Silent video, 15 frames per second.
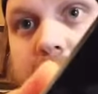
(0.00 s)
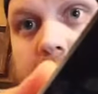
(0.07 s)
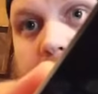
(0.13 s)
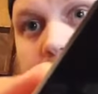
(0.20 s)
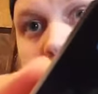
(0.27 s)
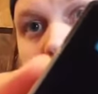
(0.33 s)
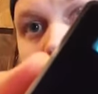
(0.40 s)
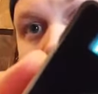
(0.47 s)
I'm at
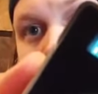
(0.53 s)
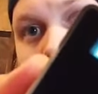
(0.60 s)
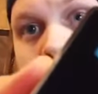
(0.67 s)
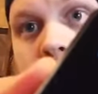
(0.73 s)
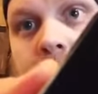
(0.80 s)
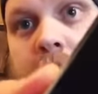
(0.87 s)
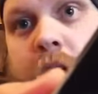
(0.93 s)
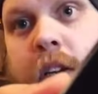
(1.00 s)
100.
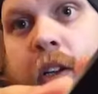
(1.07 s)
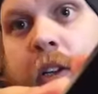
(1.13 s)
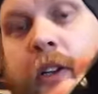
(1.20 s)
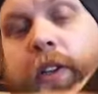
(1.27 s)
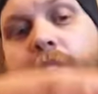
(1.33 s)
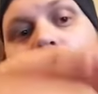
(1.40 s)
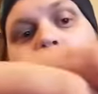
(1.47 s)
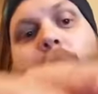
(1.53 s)

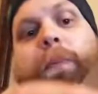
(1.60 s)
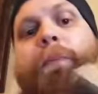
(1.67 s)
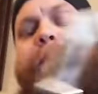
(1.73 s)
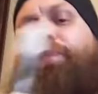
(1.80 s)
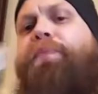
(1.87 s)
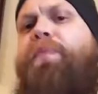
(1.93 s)
So,